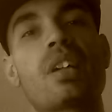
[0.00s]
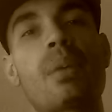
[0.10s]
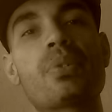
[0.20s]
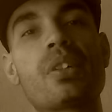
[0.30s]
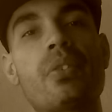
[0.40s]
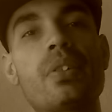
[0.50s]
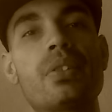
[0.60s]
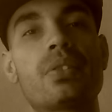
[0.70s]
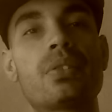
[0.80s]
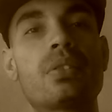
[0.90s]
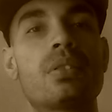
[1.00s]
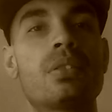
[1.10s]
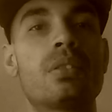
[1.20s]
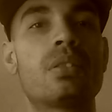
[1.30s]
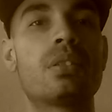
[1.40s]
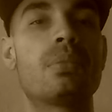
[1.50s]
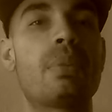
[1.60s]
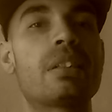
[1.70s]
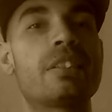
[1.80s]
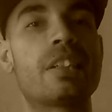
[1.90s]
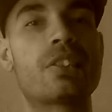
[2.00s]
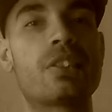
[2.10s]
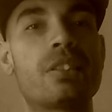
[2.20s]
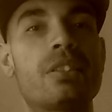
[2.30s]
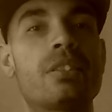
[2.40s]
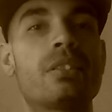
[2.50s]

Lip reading: commentaries about addiction.